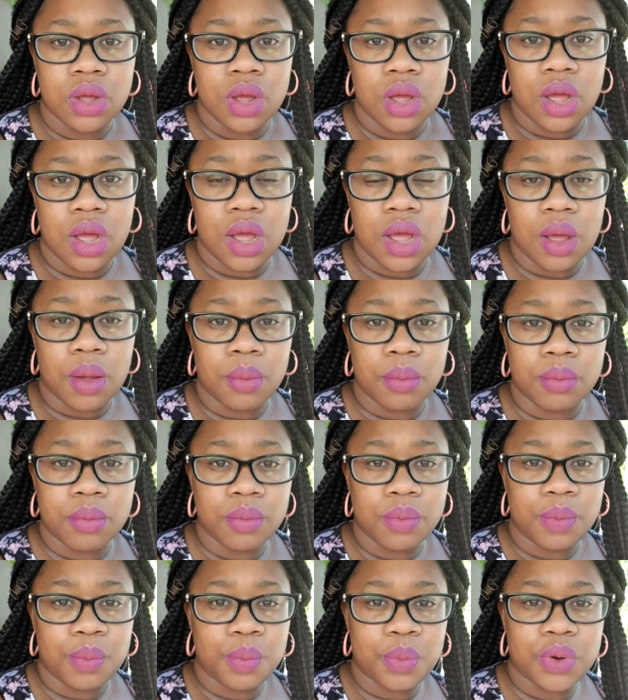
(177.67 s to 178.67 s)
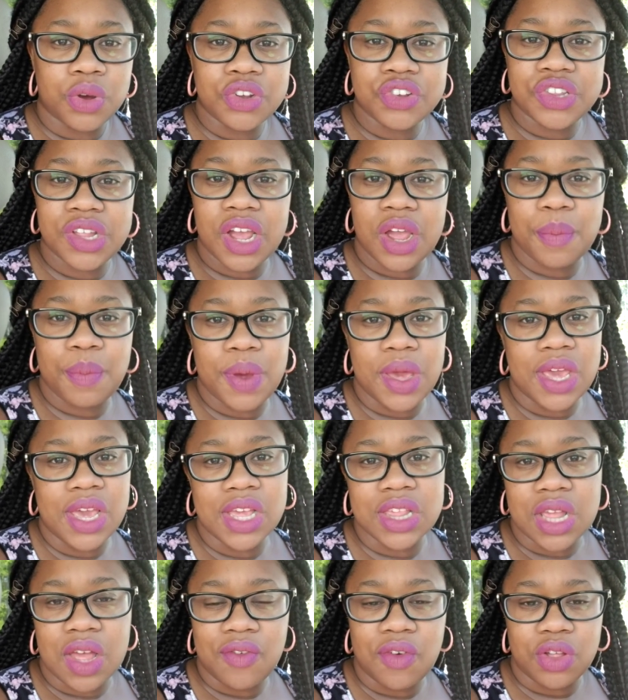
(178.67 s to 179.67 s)
um, push their
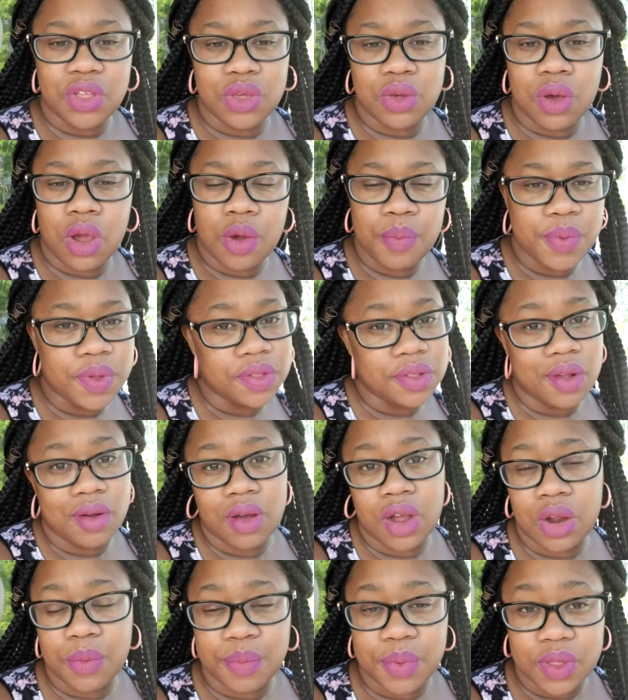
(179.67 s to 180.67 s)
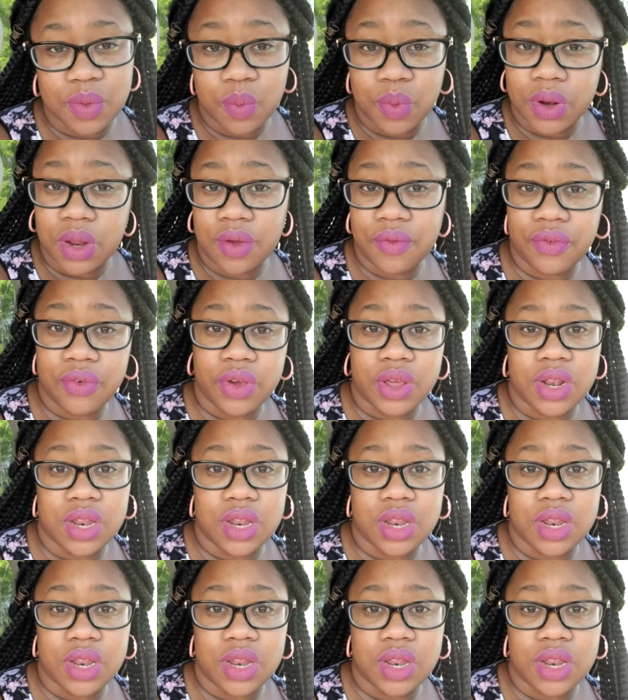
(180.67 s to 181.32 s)
opinions off on you herpes no herpes whatever it